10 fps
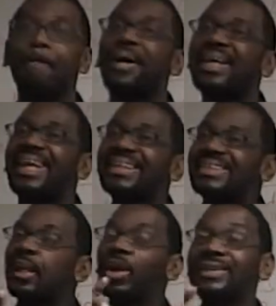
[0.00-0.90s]
But
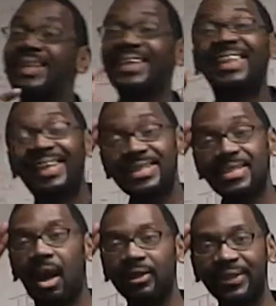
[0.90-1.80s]
let's look at it in this
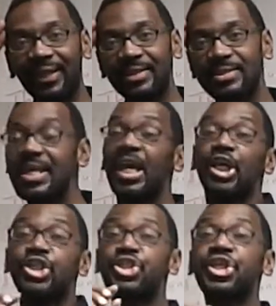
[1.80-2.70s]
context.
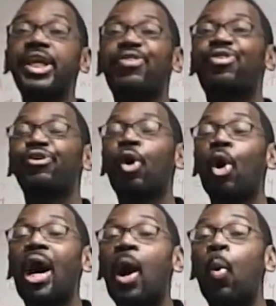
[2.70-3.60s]
She
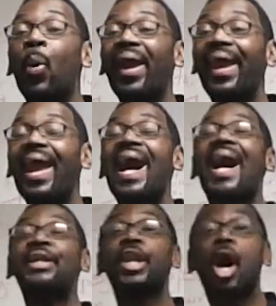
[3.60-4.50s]
threw away
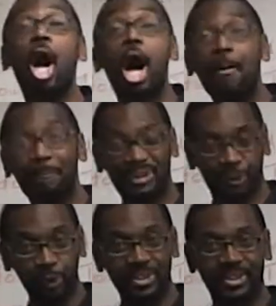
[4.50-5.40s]
an
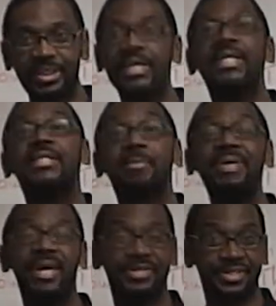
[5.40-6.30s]
opportunity to
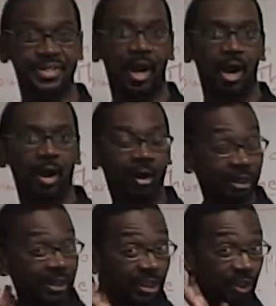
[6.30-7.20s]
be a star.
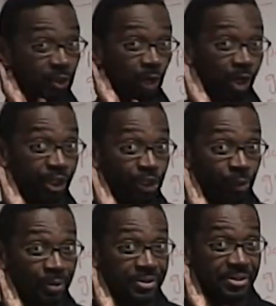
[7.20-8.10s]
You heard the
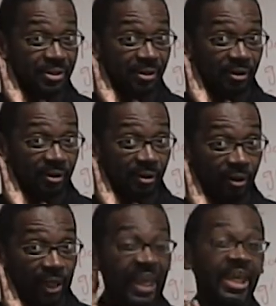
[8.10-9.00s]
use?
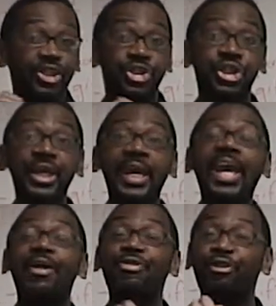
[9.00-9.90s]

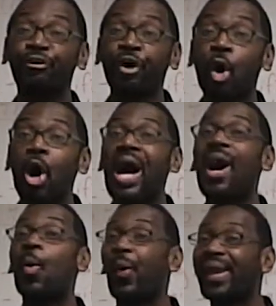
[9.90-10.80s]
She threw
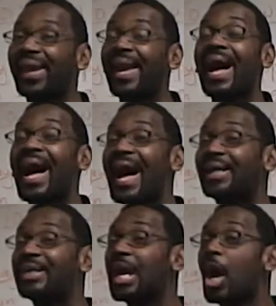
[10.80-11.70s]
away
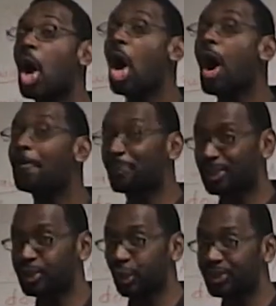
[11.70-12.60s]
an
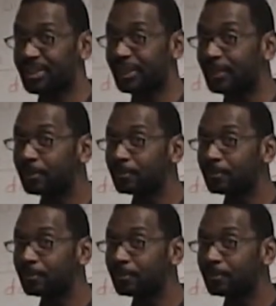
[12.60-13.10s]
opportunity.